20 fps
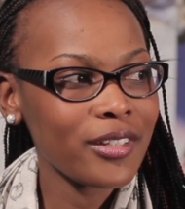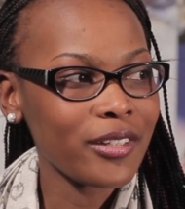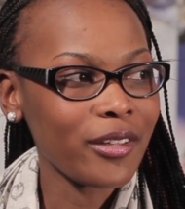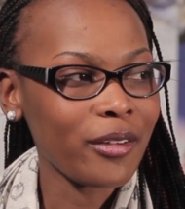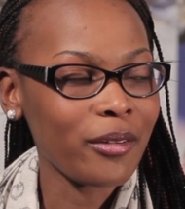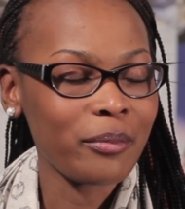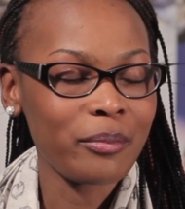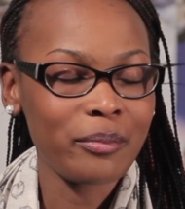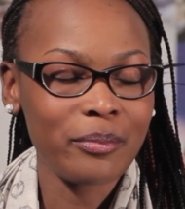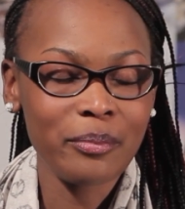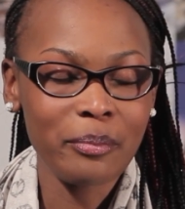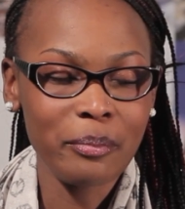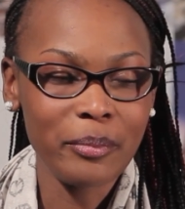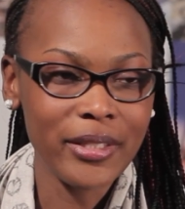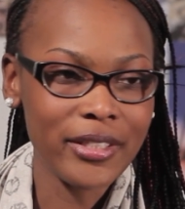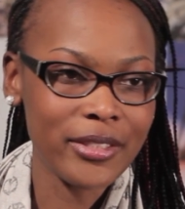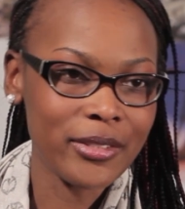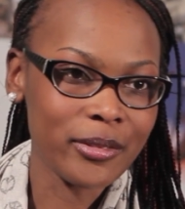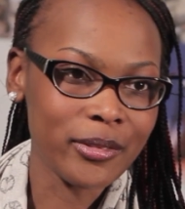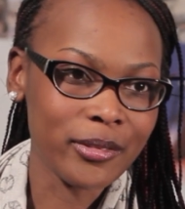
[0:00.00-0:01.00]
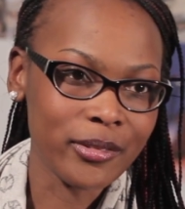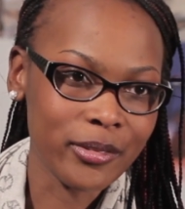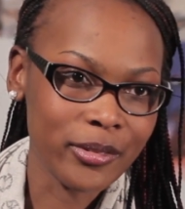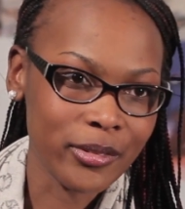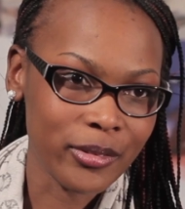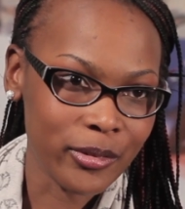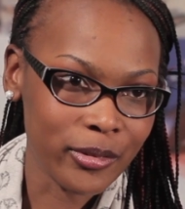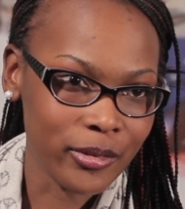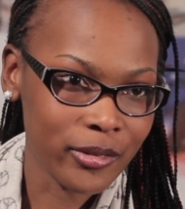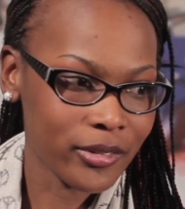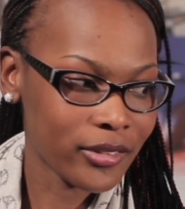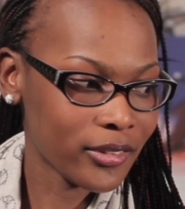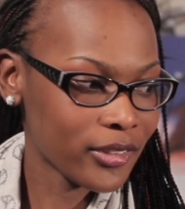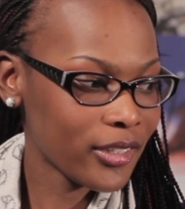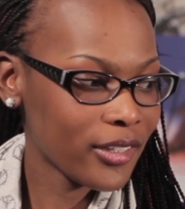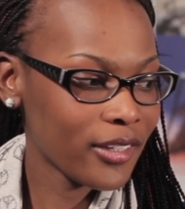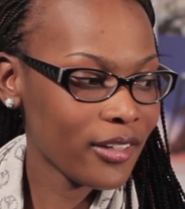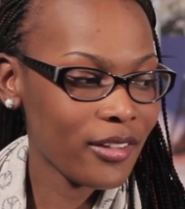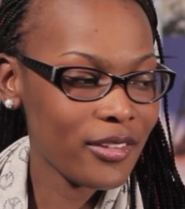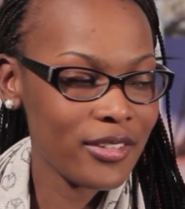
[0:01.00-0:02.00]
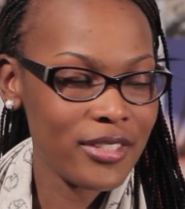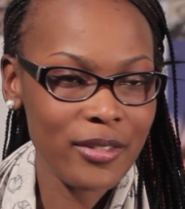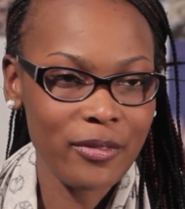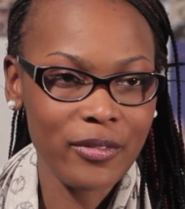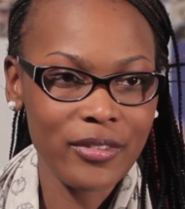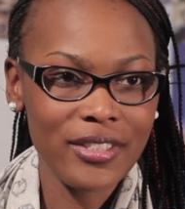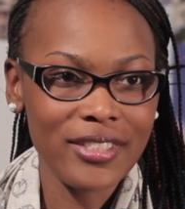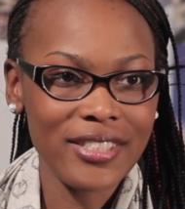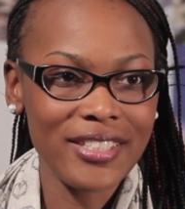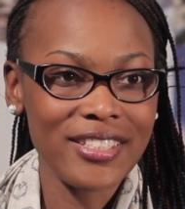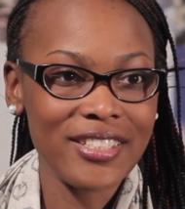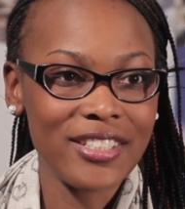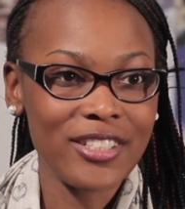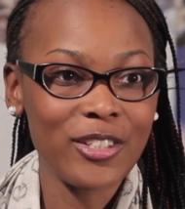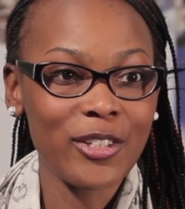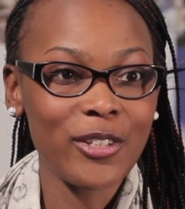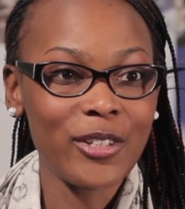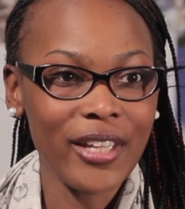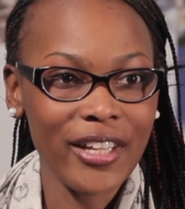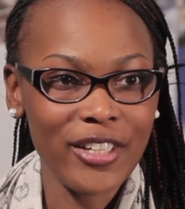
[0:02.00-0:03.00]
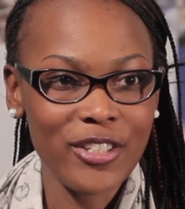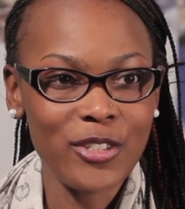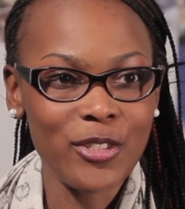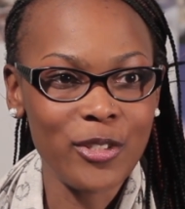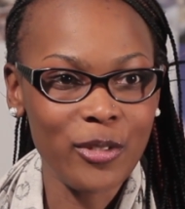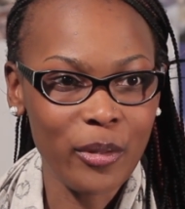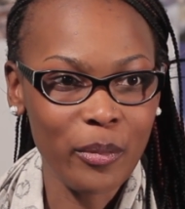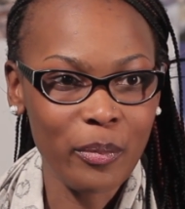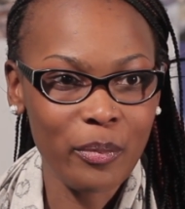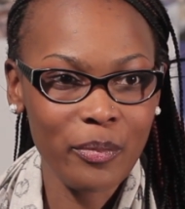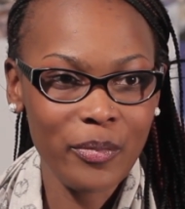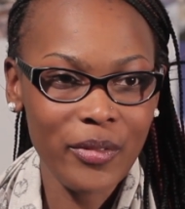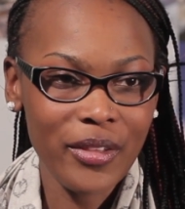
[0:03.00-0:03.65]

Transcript: you know, measles or different diseases, and you could actually do the,